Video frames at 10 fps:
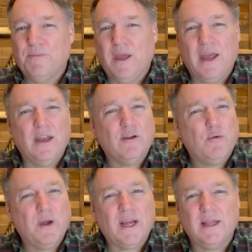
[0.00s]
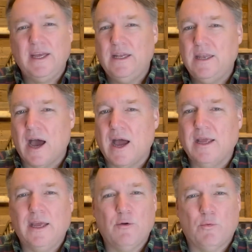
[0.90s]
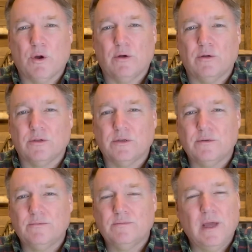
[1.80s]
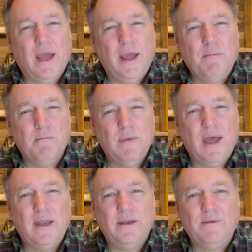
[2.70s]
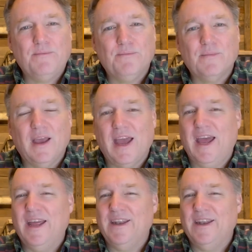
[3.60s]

and quickly dying world. Amen and